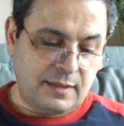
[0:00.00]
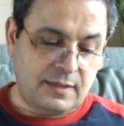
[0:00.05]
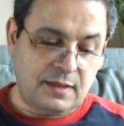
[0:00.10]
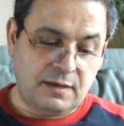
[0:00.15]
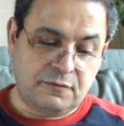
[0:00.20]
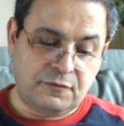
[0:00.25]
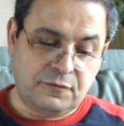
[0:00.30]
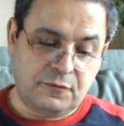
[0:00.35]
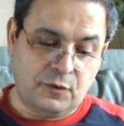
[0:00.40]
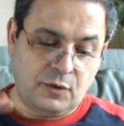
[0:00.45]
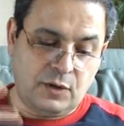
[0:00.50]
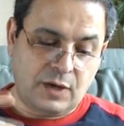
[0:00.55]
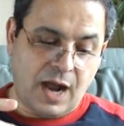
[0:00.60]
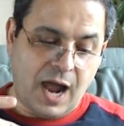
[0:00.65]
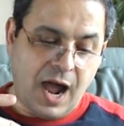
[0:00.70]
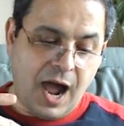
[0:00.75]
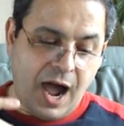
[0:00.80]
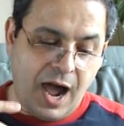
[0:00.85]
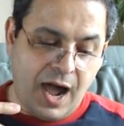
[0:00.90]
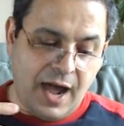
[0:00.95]

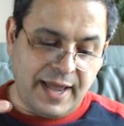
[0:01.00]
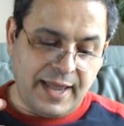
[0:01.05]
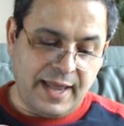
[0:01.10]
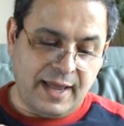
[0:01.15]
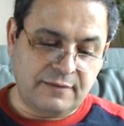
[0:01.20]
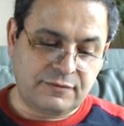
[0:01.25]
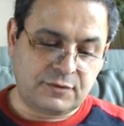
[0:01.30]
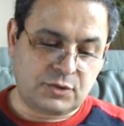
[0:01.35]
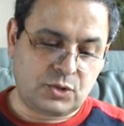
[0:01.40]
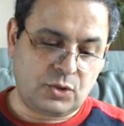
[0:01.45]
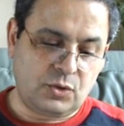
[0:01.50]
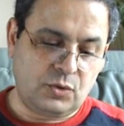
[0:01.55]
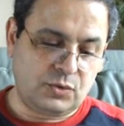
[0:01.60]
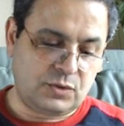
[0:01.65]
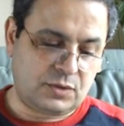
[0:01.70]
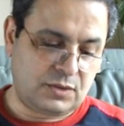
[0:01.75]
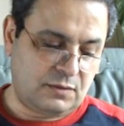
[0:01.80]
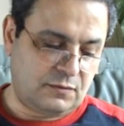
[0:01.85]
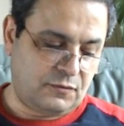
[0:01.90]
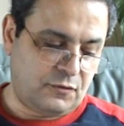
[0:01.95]
Therefore, I have
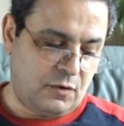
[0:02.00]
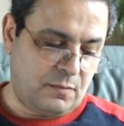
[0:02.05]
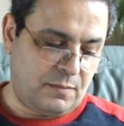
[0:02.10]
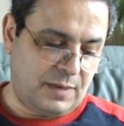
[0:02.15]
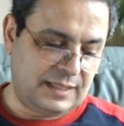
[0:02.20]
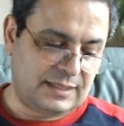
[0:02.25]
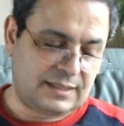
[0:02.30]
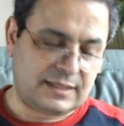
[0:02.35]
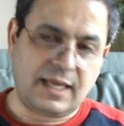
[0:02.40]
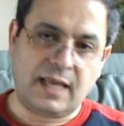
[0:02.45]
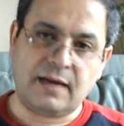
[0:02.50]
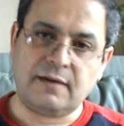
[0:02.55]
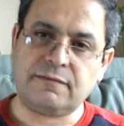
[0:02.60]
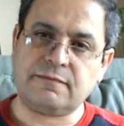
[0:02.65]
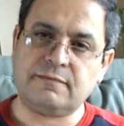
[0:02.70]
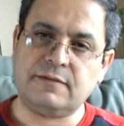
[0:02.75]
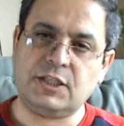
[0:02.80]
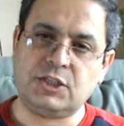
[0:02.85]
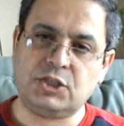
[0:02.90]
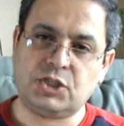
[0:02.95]
chosen for
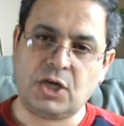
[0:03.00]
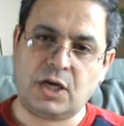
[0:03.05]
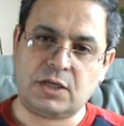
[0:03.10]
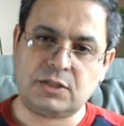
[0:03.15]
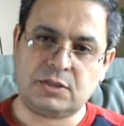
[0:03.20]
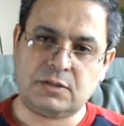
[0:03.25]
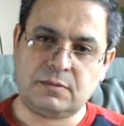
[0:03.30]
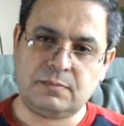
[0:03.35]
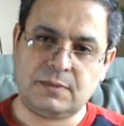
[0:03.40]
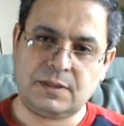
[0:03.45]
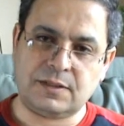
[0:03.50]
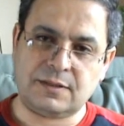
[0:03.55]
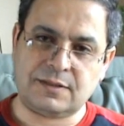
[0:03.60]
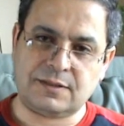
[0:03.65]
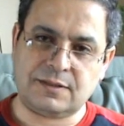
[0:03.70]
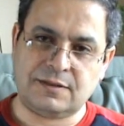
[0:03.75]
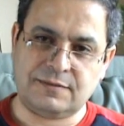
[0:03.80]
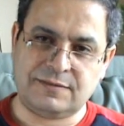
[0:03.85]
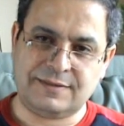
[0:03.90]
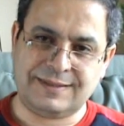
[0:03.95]
myself the
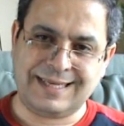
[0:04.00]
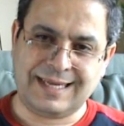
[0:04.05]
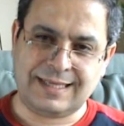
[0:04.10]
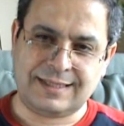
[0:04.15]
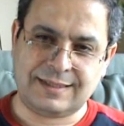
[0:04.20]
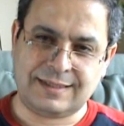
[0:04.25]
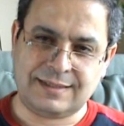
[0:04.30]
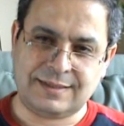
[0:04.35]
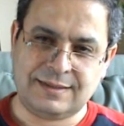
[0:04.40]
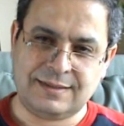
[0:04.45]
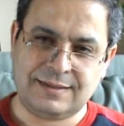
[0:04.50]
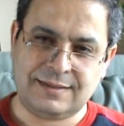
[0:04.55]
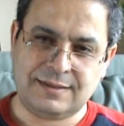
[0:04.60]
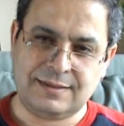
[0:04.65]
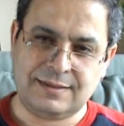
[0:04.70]
judgment of death.